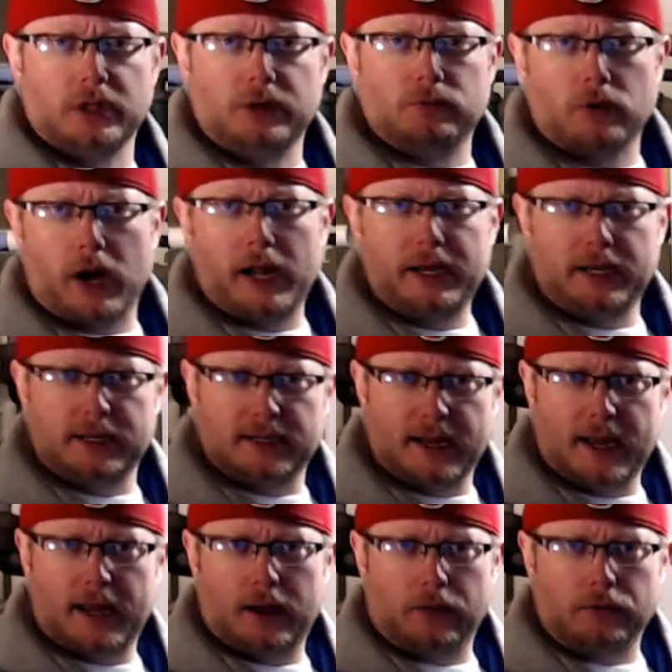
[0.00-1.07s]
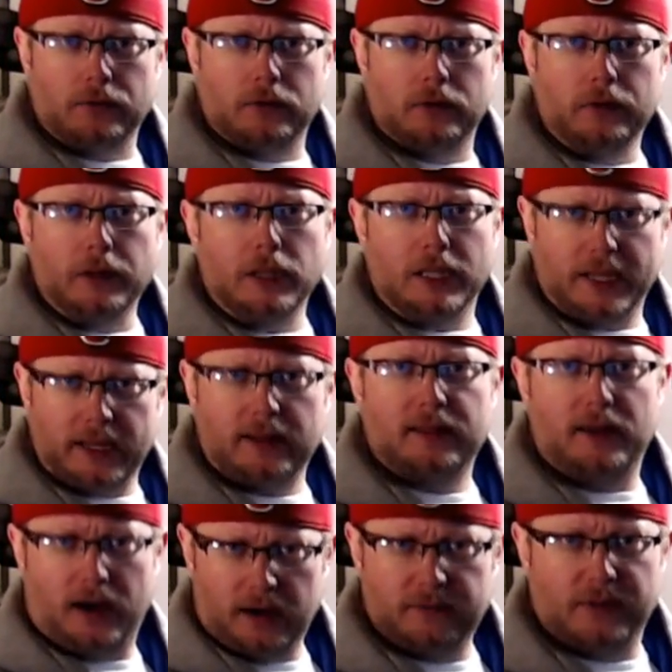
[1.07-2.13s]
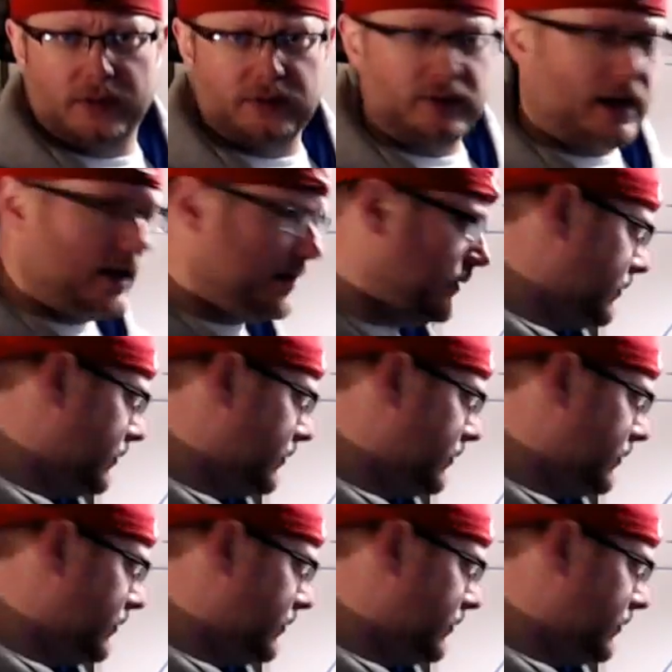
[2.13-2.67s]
writing down the length of the sides.